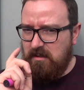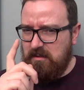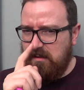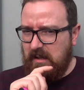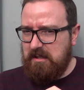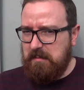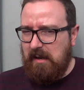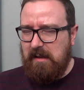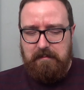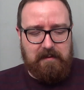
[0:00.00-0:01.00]
so that's
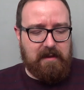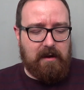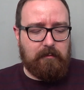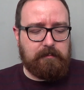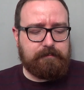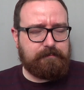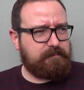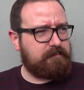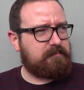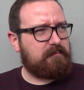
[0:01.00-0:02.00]
about it for now.
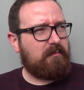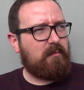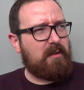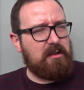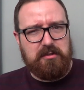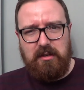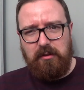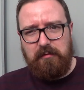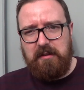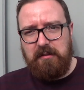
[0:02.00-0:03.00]
So I
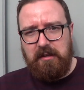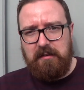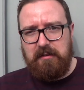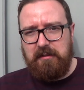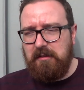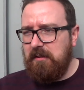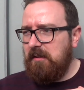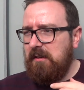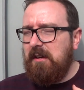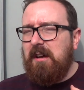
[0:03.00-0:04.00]
love you and leave you.
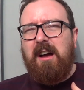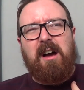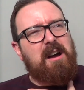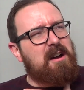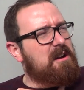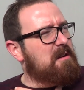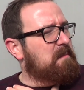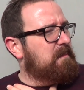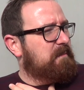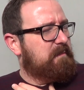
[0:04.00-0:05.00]
Um,
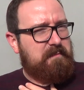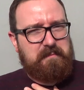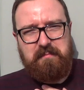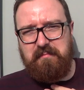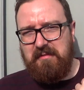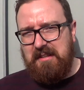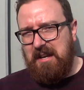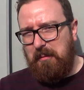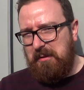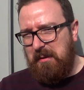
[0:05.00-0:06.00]
that's
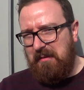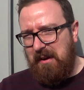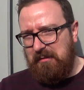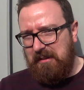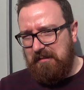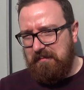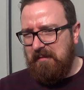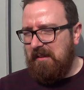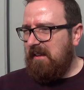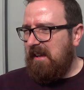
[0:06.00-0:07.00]
how we do it around here.
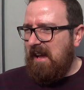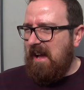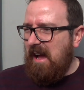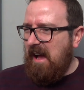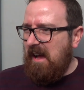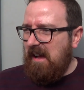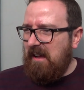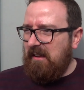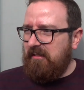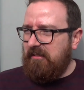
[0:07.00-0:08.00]

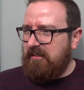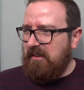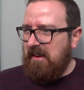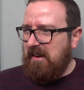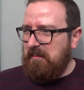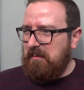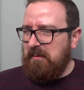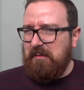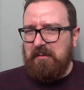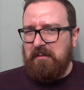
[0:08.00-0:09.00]
And I
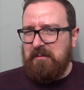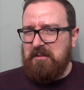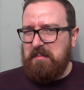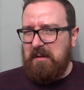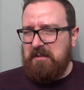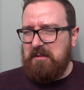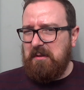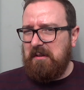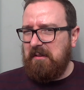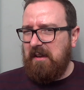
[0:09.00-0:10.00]
will speak to
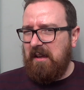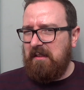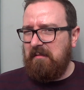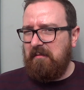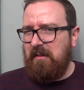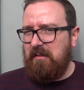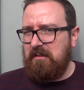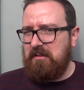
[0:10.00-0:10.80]
you all again very